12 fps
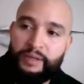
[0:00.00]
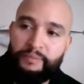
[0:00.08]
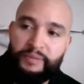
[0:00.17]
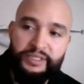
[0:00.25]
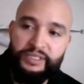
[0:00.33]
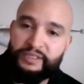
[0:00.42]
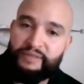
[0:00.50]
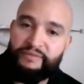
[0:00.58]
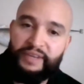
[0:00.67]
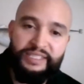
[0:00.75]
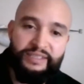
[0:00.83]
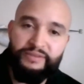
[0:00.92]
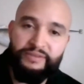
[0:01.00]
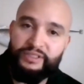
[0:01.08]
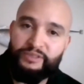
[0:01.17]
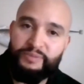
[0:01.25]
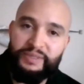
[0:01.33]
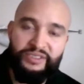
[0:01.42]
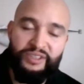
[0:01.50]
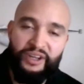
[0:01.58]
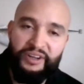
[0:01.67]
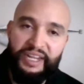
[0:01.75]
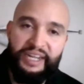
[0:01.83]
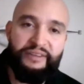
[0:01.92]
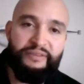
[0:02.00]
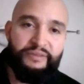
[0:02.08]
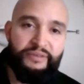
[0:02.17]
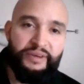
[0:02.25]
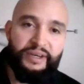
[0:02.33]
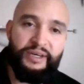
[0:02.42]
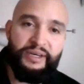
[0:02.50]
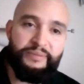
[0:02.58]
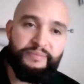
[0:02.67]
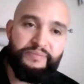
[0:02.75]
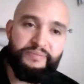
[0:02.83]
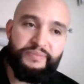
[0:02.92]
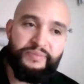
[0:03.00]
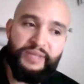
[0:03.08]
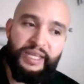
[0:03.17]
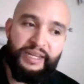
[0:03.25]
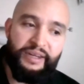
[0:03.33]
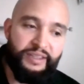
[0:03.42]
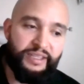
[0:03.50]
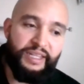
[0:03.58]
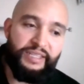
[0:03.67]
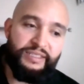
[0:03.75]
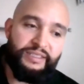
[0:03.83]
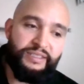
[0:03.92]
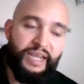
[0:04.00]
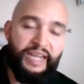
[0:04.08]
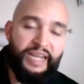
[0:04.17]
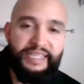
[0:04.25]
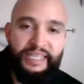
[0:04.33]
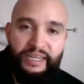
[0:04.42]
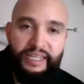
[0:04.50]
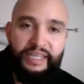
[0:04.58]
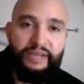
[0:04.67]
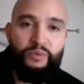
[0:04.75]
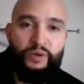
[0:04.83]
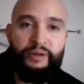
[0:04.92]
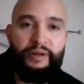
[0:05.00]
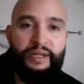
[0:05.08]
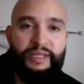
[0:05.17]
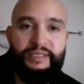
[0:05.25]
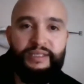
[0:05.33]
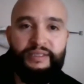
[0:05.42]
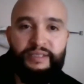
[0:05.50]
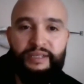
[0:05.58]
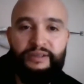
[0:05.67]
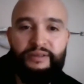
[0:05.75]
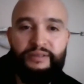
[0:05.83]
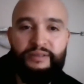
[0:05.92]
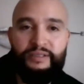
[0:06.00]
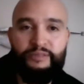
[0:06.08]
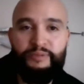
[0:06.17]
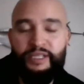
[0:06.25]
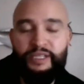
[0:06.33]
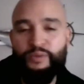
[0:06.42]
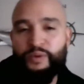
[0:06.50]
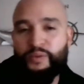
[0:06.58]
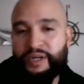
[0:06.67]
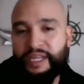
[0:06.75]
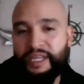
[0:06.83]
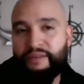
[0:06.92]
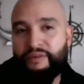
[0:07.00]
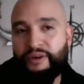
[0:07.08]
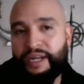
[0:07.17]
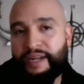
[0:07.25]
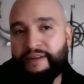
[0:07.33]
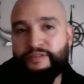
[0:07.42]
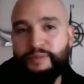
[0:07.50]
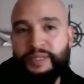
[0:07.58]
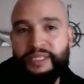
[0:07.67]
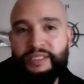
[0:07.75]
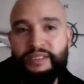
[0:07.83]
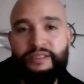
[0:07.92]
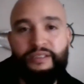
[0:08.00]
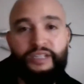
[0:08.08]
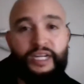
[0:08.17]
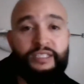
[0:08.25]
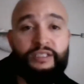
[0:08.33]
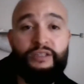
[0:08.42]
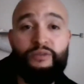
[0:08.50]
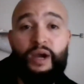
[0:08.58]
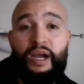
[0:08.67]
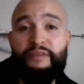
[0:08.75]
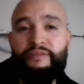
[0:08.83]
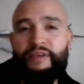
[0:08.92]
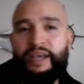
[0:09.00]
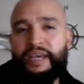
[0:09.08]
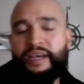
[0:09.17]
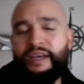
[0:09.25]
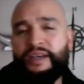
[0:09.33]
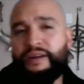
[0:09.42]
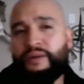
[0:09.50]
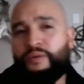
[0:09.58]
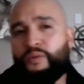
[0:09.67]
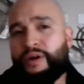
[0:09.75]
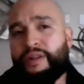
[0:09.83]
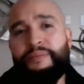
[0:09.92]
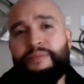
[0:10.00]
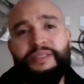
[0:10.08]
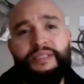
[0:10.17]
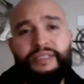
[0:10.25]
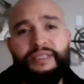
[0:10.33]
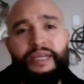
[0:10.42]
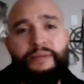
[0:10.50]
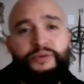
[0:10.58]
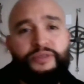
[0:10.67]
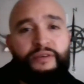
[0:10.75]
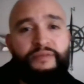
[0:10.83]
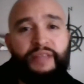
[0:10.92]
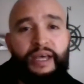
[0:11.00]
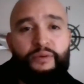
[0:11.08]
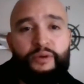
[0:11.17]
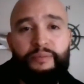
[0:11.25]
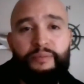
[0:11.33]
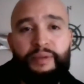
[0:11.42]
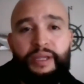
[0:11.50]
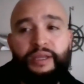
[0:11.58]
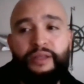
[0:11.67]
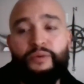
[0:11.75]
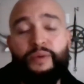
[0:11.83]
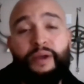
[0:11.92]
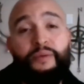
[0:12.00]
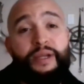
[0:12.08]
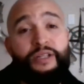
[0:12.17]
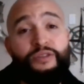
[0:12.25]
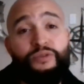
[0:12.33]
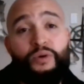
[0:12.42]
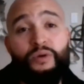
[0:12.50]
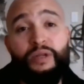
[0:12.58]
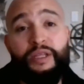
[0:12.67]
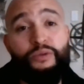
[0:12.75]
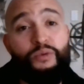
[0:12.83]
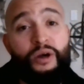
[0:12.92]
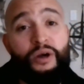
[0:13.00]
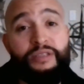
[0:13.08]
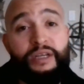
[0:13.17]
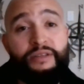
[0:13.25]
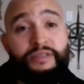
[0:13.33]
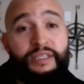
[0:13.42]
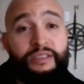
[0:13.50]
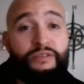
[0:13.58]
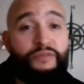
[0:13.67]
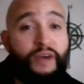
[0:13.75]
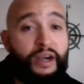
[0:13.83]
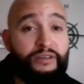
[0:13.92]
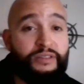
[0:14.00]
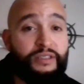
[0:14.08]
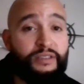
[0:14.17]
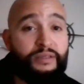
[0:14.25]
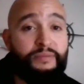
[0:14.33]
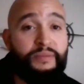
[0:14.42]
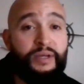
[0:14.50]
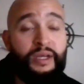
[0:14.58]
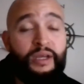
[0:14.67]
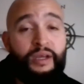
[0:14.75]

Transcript: But just invasive, non-native, and nothing that's ideally it wouldn't exist here, just because we want to give our native species a chance to thrive. And one of the best examples of that would be the way we control it through our South Texas fire system.